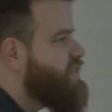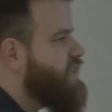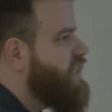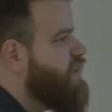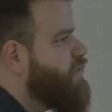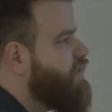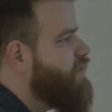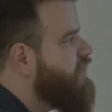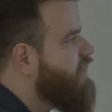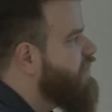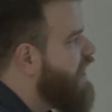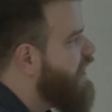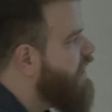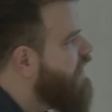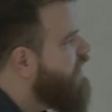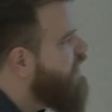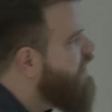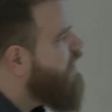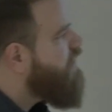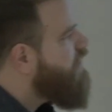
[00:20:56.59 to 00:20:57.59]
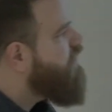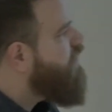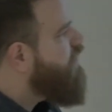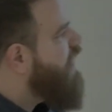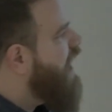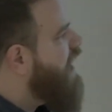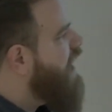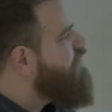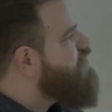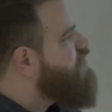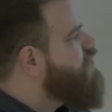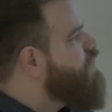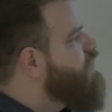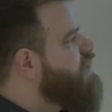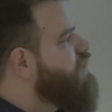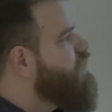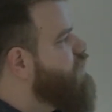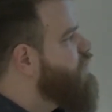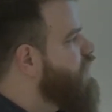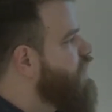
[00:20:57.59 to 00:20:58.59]
keyword that you don't have to, when
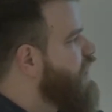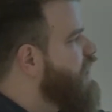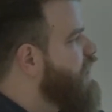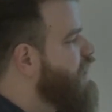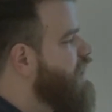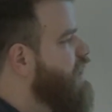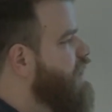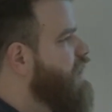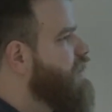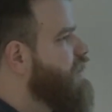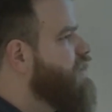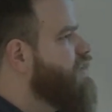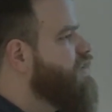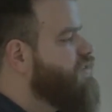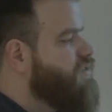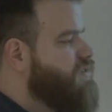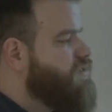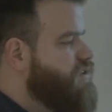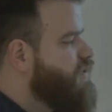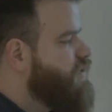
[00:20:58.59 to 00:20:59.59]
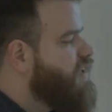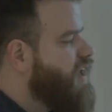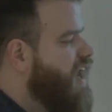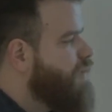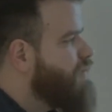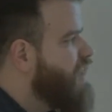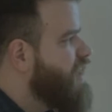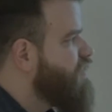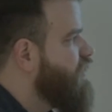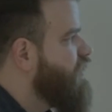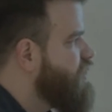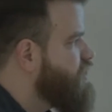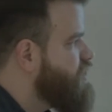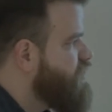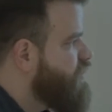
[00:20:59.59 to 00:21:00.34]
you do a callback function,